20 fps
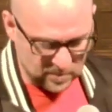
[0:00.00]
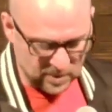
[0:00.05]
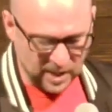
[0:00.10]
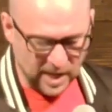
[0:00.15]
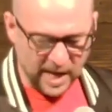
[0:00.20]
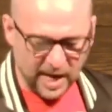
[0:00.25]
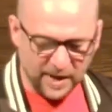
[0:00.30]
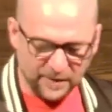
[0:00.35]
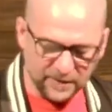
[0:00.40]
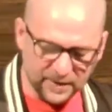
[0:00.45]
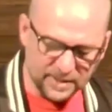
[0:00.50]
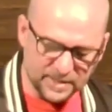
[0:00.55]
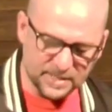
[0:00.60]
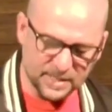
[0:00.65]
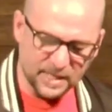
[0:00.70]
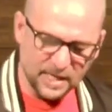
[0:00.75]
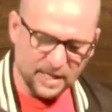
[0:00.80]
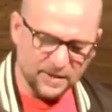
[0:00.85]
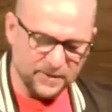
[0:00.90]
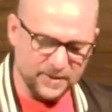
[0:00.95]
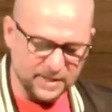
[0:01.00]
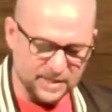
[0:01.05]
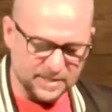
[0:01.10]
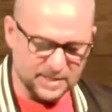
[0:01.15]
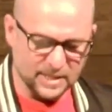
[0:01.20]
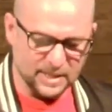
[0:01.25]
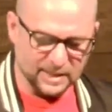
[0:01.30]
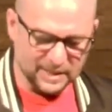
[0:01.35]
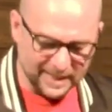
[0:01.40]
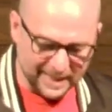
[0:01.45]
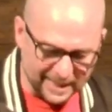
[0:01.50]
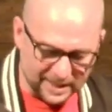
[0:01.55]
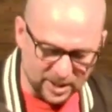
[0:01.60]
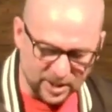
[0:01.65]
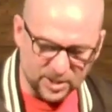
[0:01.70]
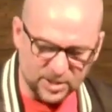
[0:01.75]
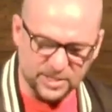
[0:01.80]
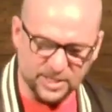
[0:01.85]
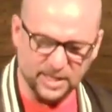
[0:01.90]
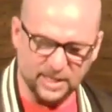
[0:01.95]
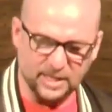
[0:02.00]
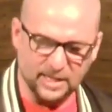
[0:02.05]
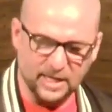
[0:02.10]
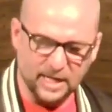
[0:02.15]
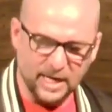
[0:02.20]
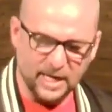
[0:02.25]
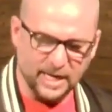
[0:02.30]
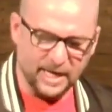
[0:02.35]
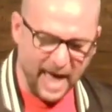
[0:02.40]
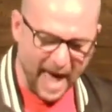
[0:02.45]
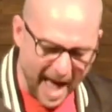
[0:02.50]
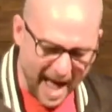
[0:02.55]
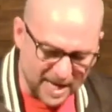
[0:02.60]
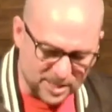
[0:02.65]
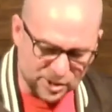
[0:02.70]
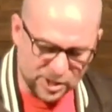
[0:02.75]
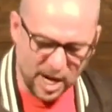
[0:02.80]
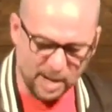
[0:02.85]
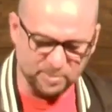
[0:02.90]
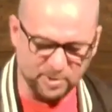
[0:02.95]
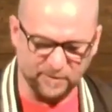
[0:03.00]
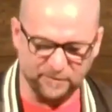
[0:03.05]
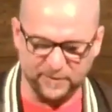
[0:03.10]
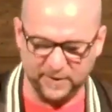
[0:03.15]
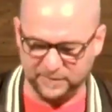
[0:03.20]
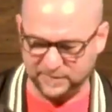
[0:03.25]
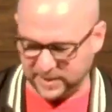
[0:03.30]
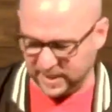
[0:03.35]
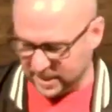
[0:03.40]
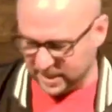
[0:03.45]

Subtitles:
And these leaders in Acts chapter 15 are